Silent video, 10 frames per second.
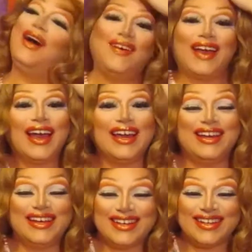
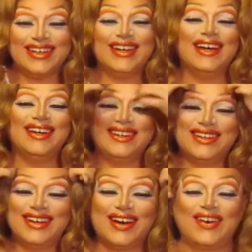Okay.
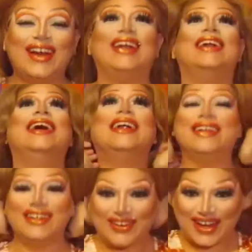Alrighty,
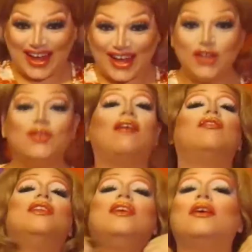honey. Okay. You love
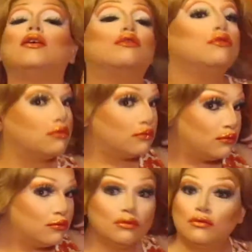the look?
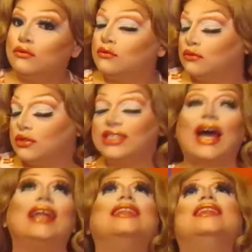Because
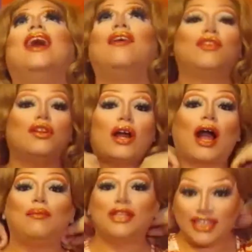I love the look.
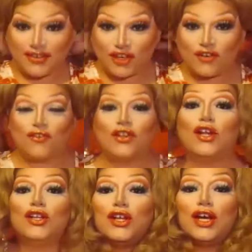I'm living for the
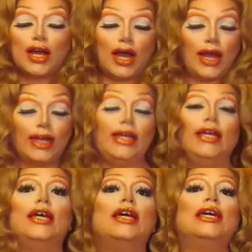look, honey.